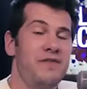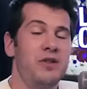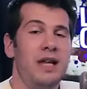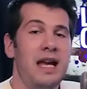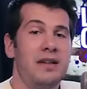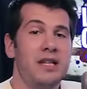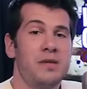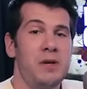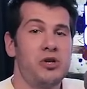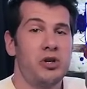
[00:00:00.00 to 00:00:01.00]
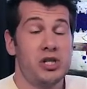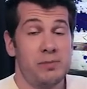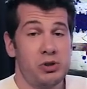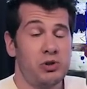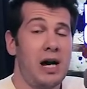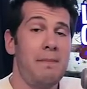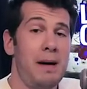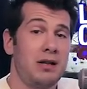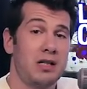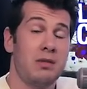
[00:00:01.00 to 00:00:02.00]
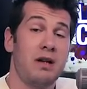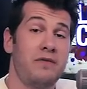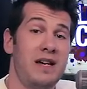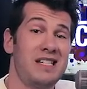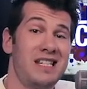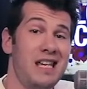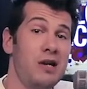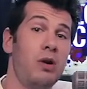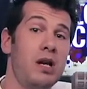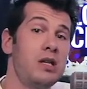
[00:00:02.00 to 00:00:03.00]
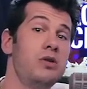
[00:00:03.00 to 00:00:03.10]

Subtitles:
if you like this, be sure to subscribe by clicking my face here on